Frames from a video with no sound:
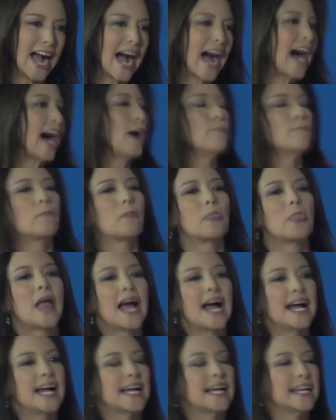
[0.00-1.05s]
Yeah. Um,
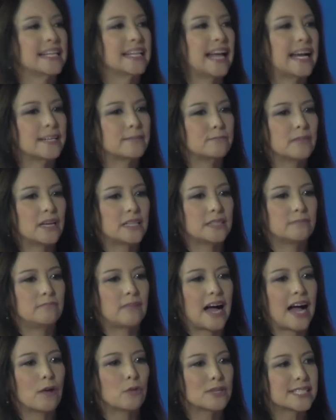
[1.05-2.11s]
um,
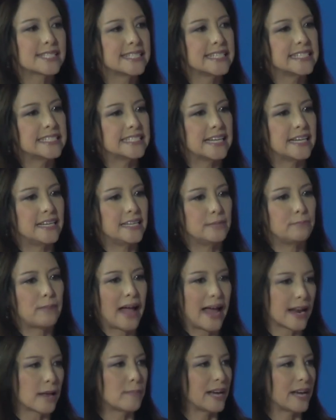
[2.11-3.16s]
I was in uh,
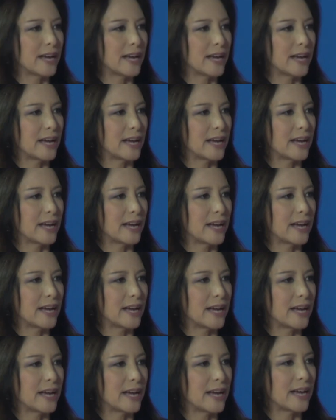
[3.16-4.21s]
Panama in 2017
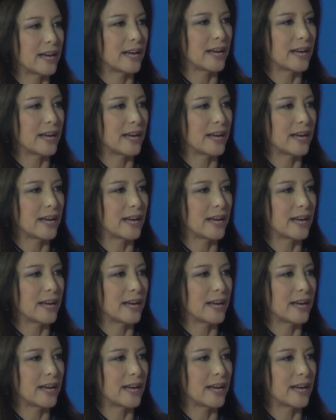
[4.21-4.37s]
mm -hmm.